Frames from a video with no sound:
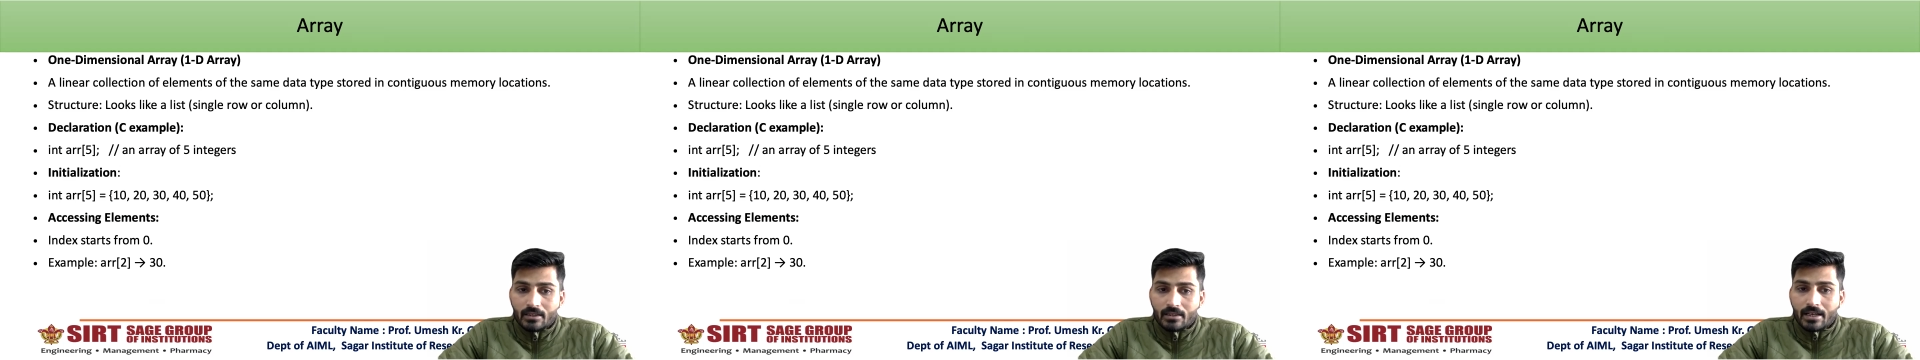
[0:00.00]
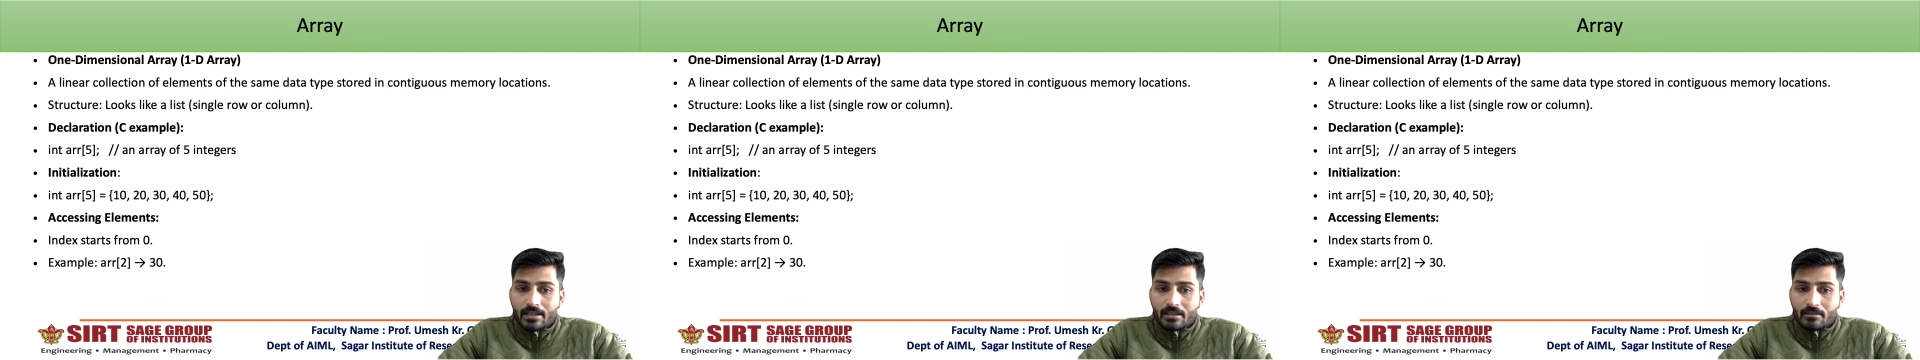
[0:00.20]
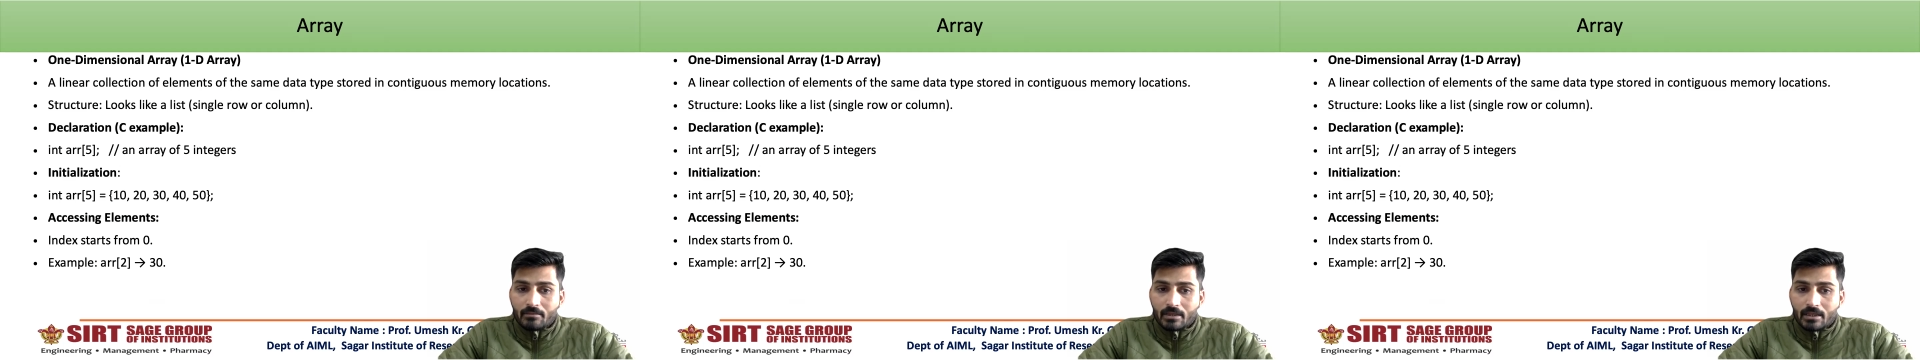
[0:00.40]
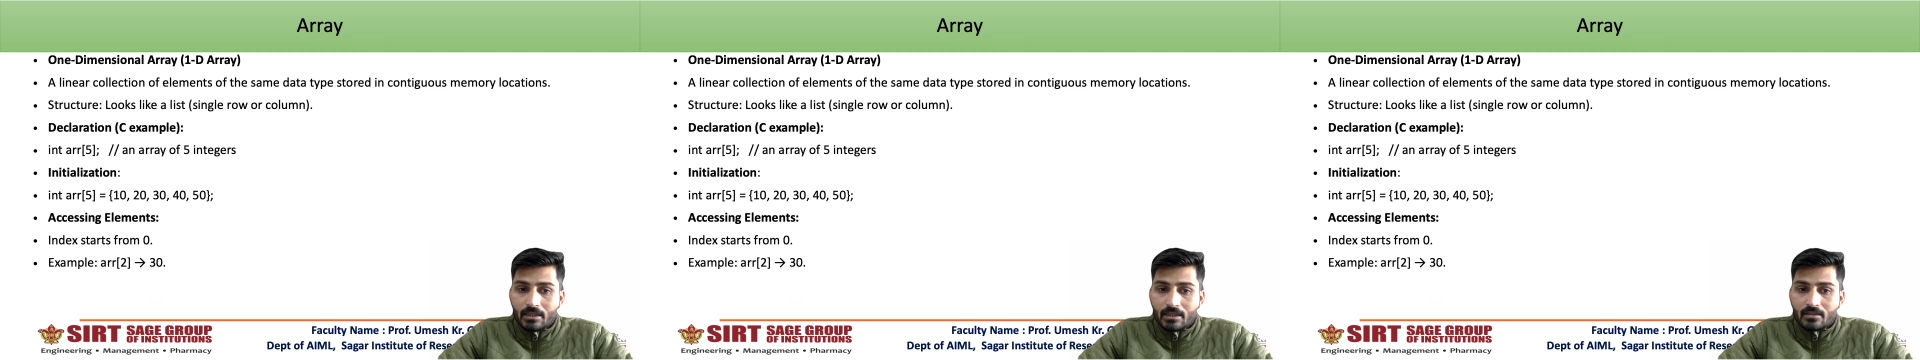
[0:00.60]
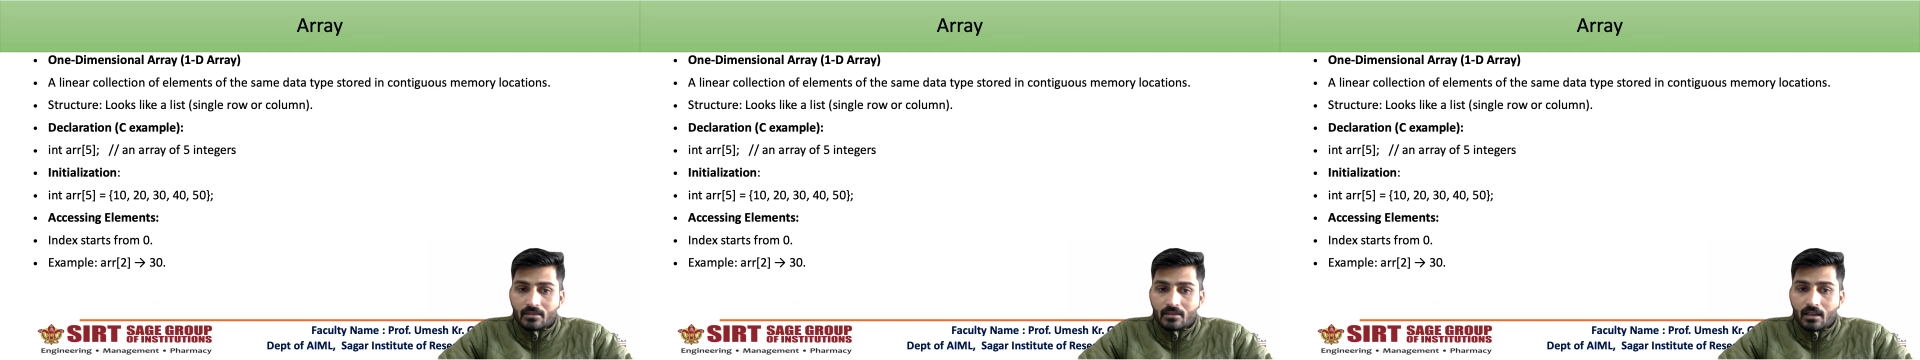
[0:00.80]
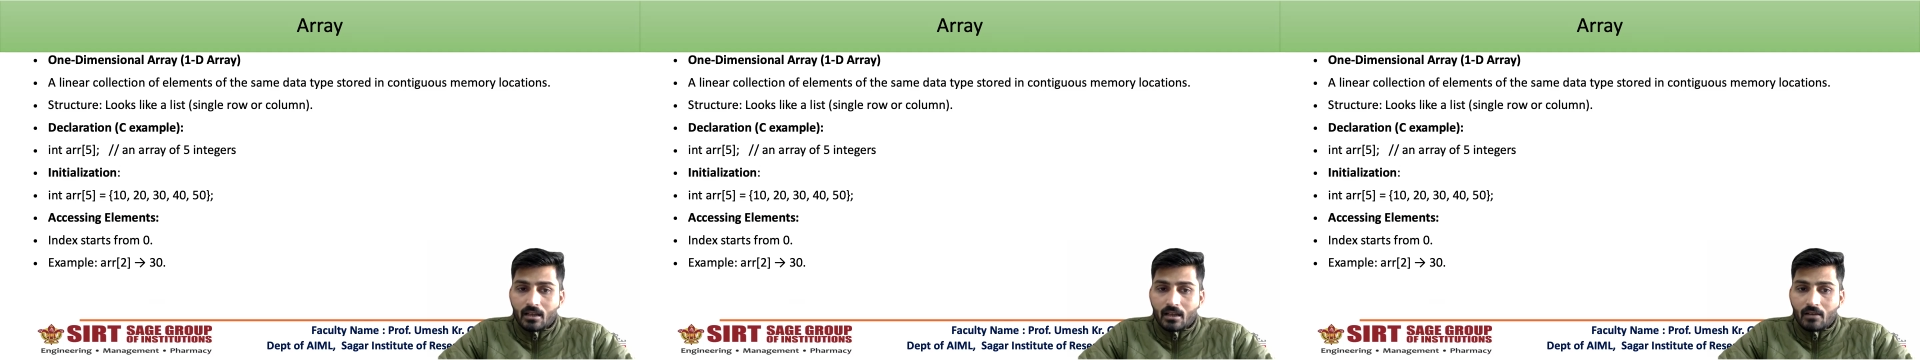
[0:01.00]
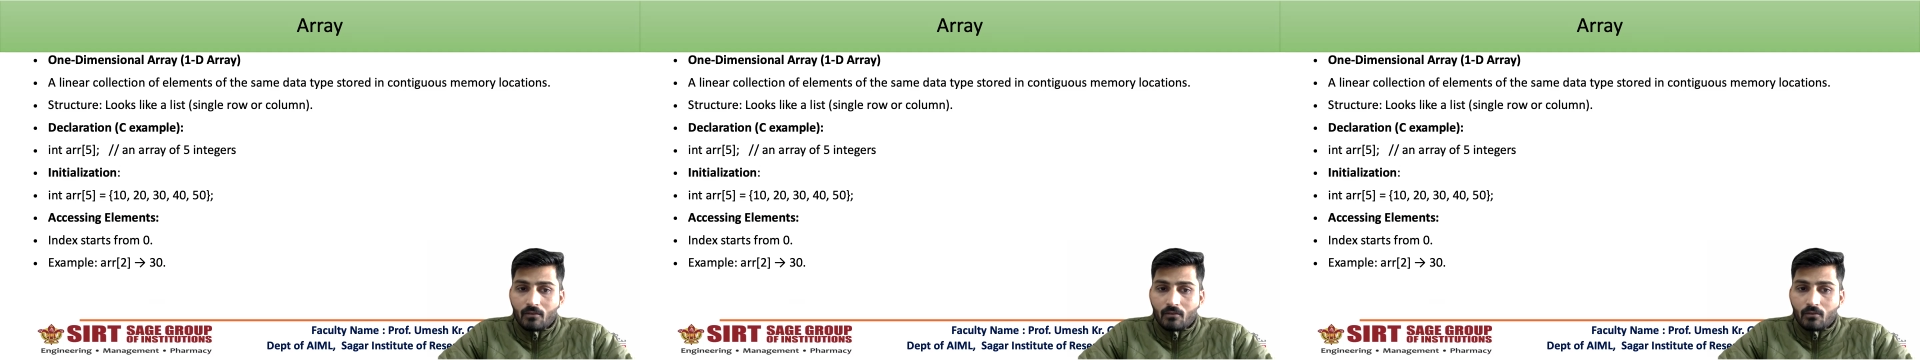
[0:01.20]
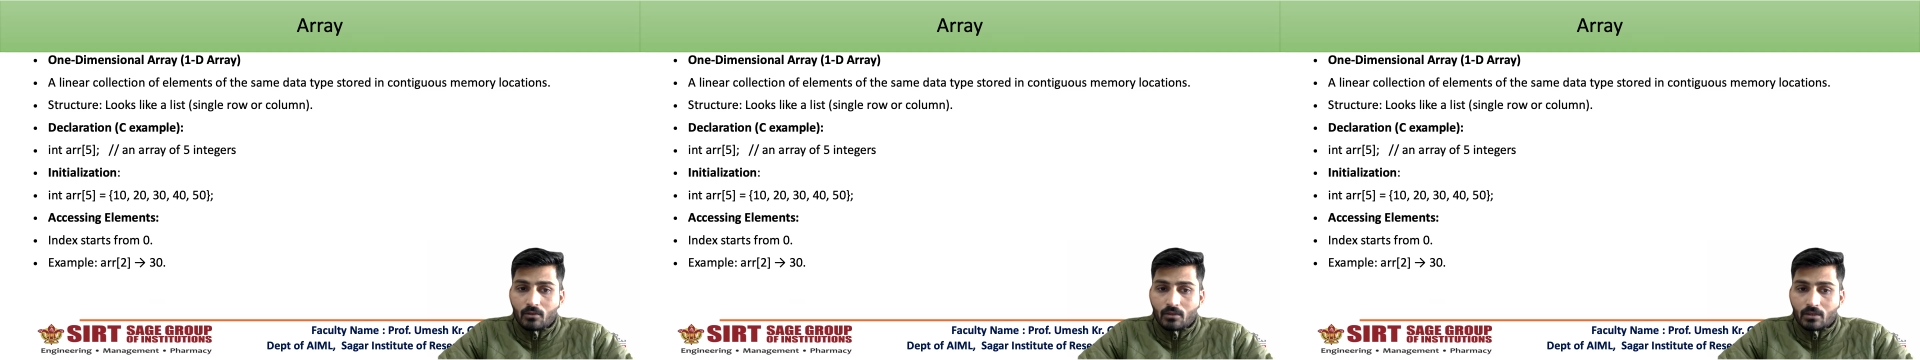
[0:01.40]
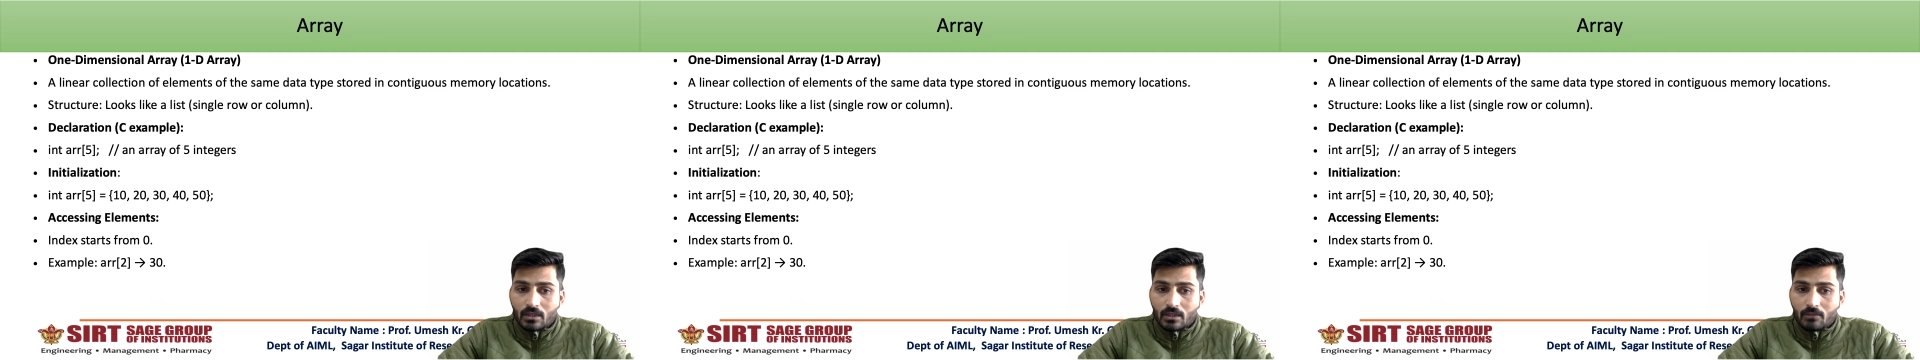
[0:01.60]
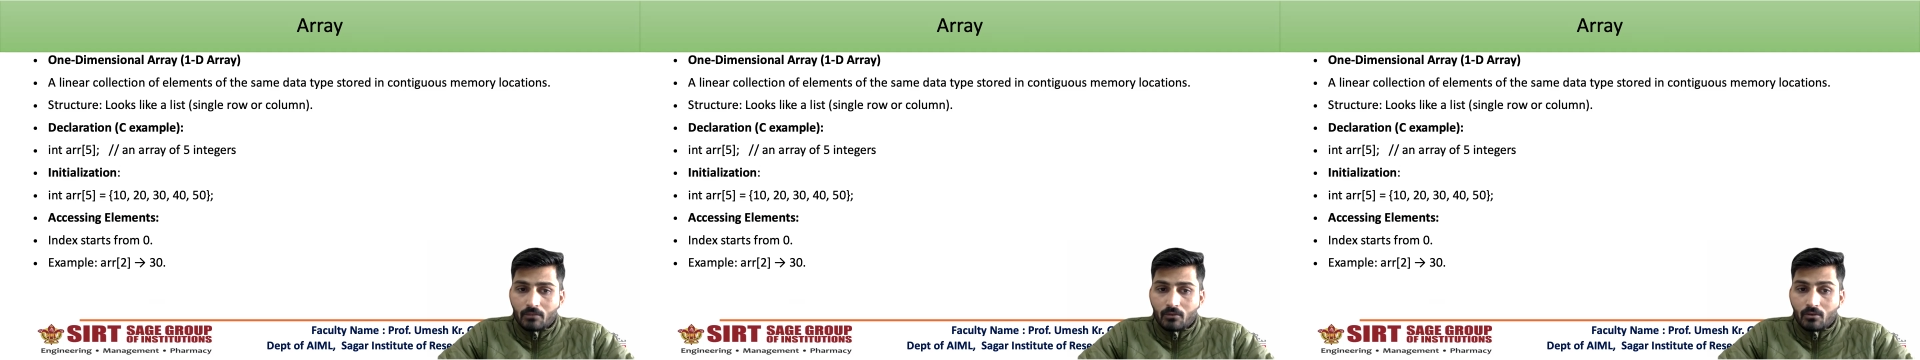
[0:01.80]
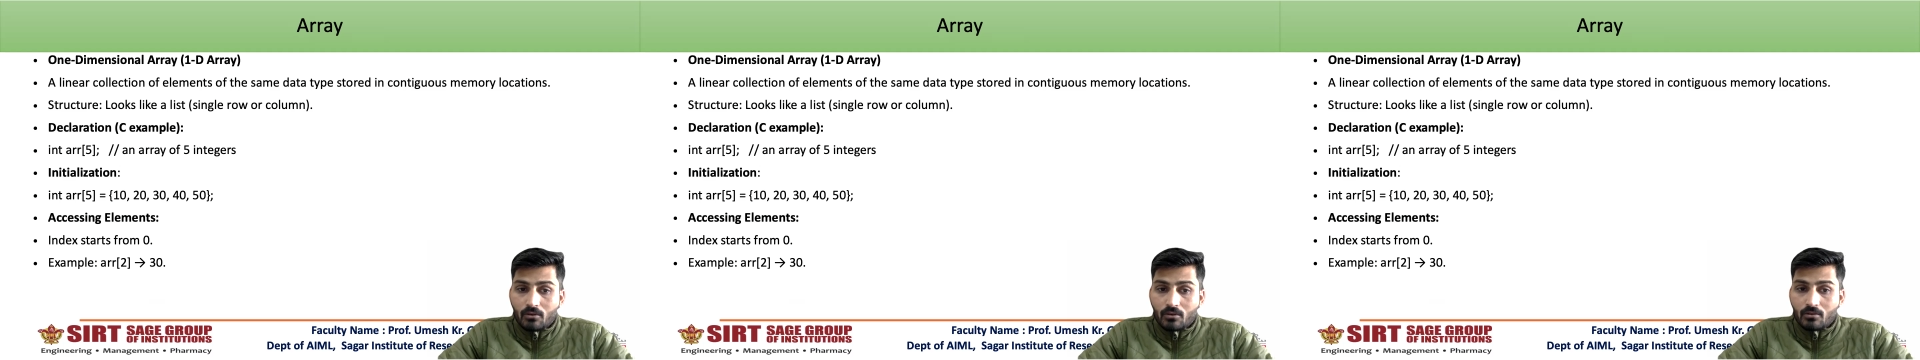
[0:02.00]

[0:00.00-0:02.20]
that means the 44th